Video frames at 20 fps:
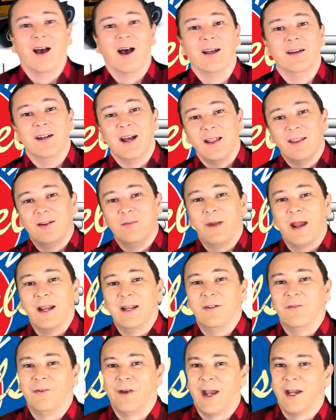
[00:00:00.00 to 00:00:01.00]
Another
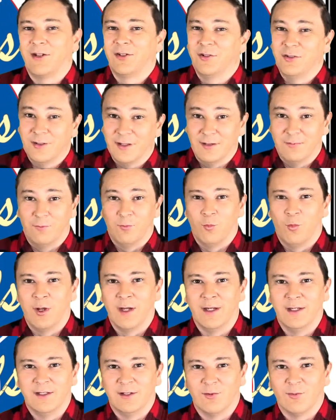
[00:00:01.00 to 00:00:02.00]
manufacturer that
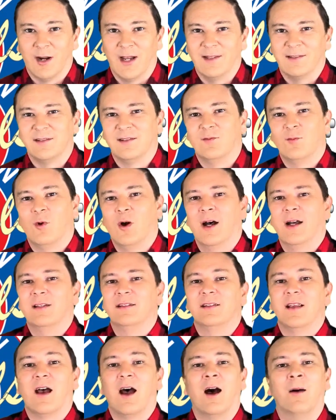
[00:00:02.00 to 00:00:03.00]
went into resin
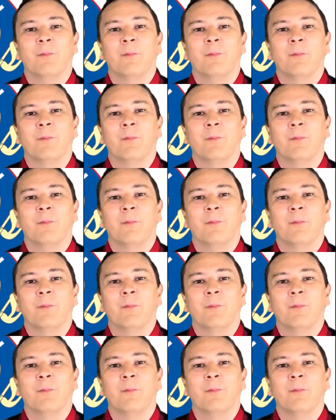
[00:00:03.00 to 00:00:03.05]
was